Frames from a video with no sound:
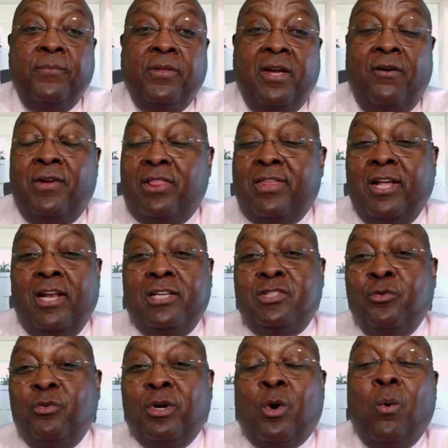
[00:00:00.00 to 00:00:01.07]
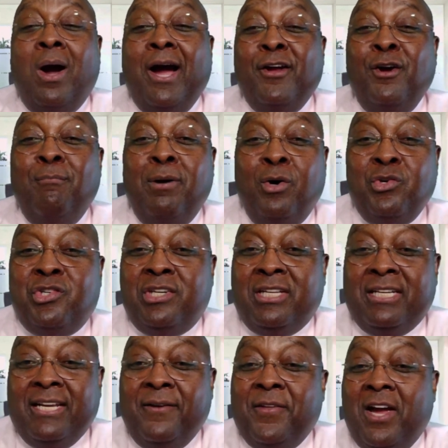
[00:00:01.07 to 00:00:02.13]
Everything doesn't require emotion.
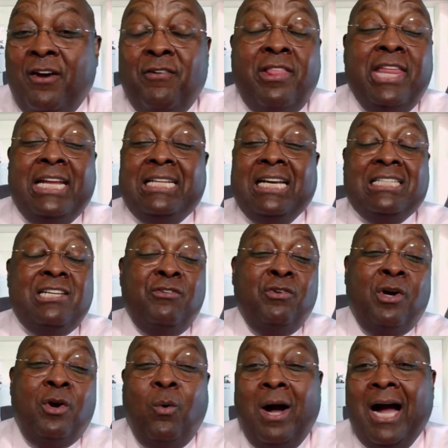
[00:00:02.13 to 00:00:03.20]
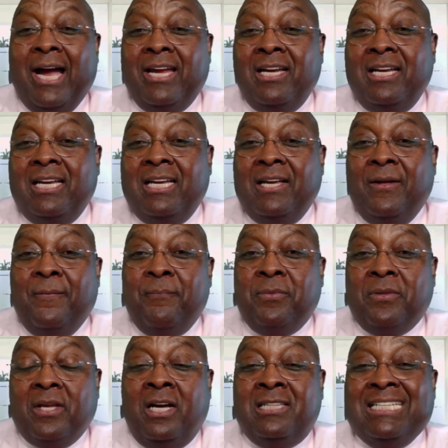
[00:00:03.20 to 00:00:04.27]
Everything doesn't require
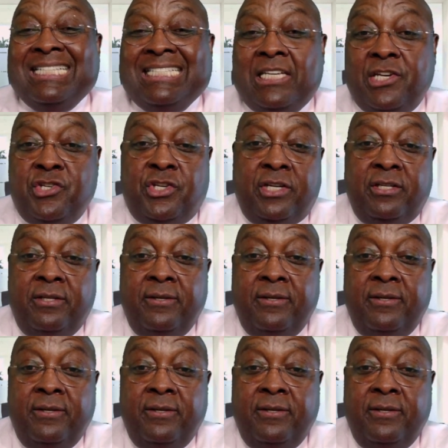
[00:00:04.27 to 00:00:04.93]
a decision.